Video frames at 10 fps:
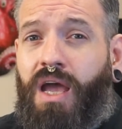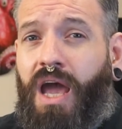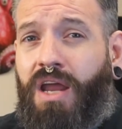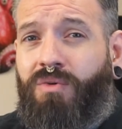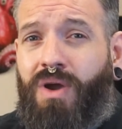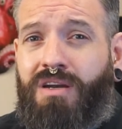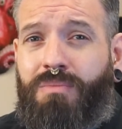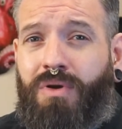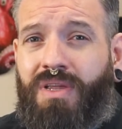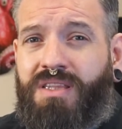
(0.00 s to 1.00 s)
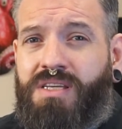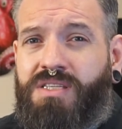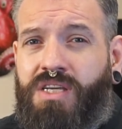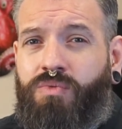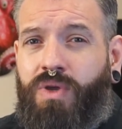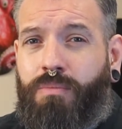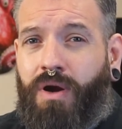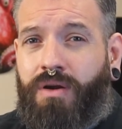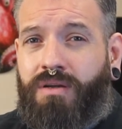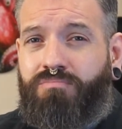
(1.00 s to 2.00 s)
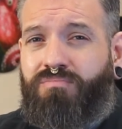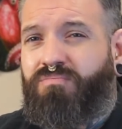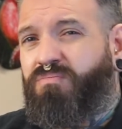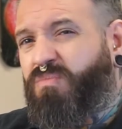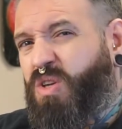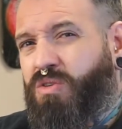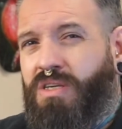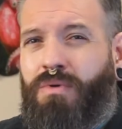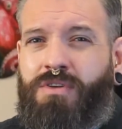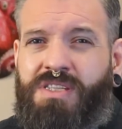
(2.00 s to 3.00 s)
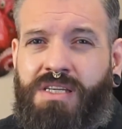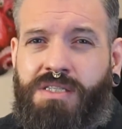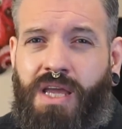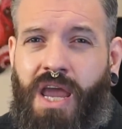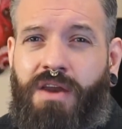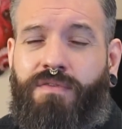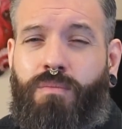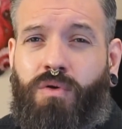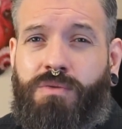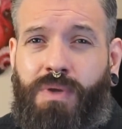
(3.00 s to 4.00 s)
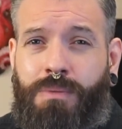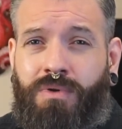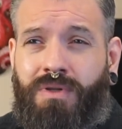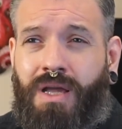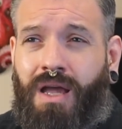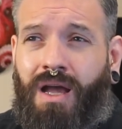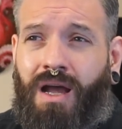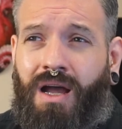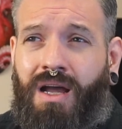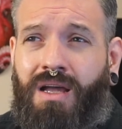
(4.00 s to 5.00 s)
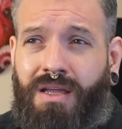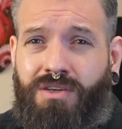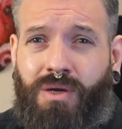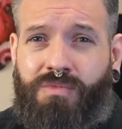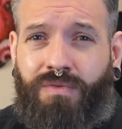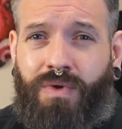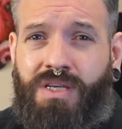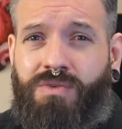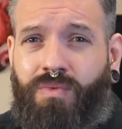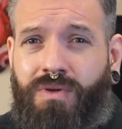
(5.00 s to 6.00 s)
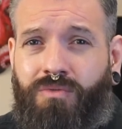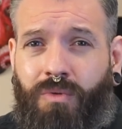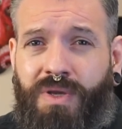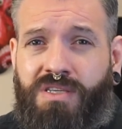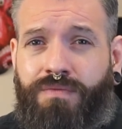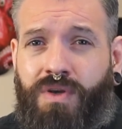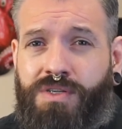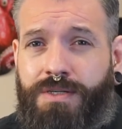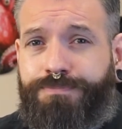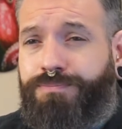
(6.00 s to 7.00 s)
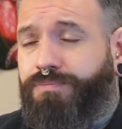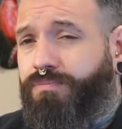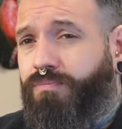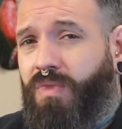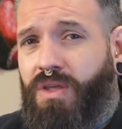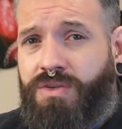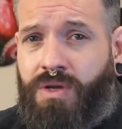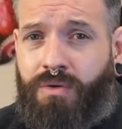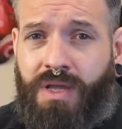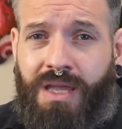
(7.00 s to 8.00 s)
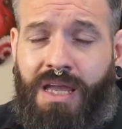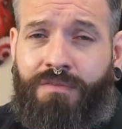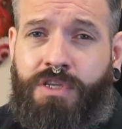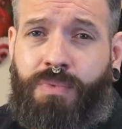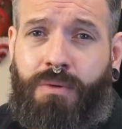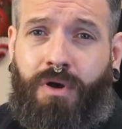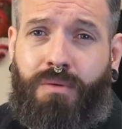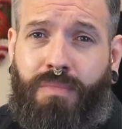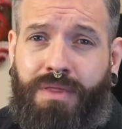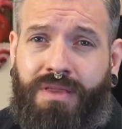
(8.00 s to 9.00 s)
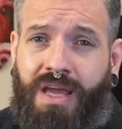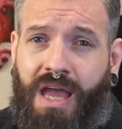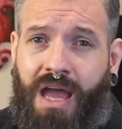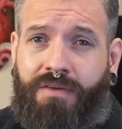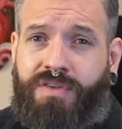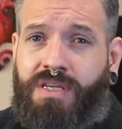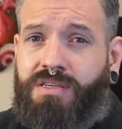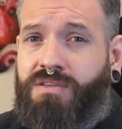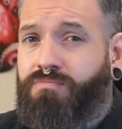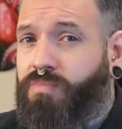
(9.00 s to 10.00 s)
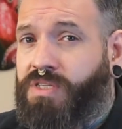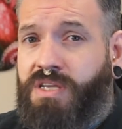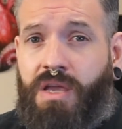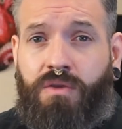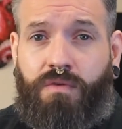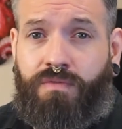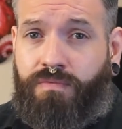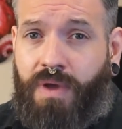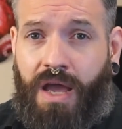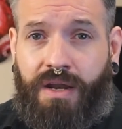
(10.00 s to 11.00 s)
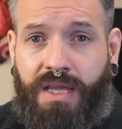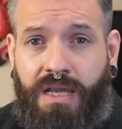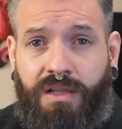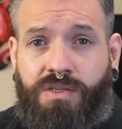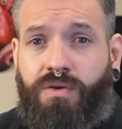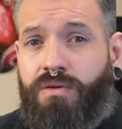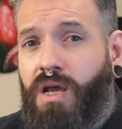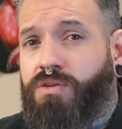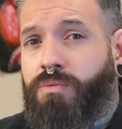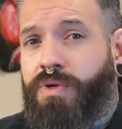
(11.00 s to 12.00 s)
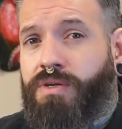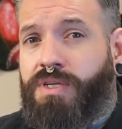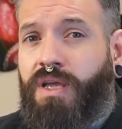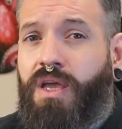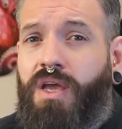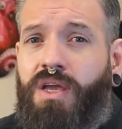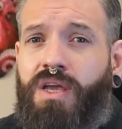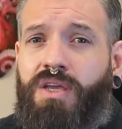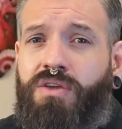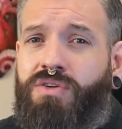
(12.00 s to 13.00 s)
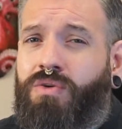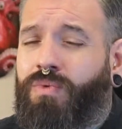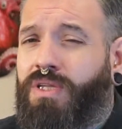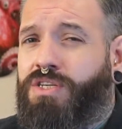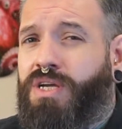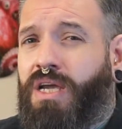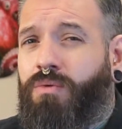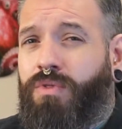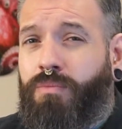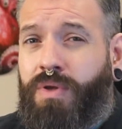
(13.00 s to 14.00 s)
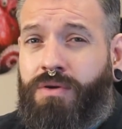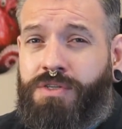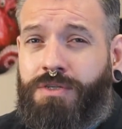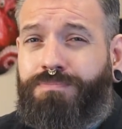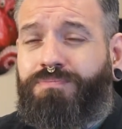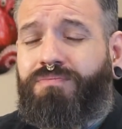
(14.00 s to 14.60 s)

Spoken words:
at around about like the 6-week mark. Usually about 6 to 8 for most people in terms of weeks will be sufficient. So if it's been about a month and a half since, say, you've had a helix or a nostril piercing, you should really check in with your piercer